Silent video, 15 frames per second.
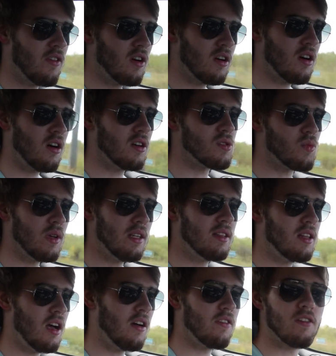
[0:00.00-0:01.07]
our cars. We
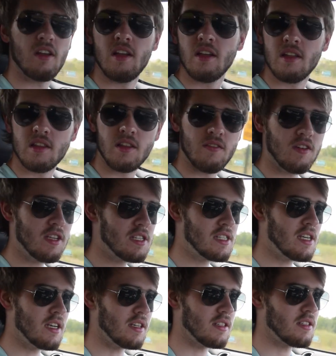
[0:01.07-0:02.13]
love the V6.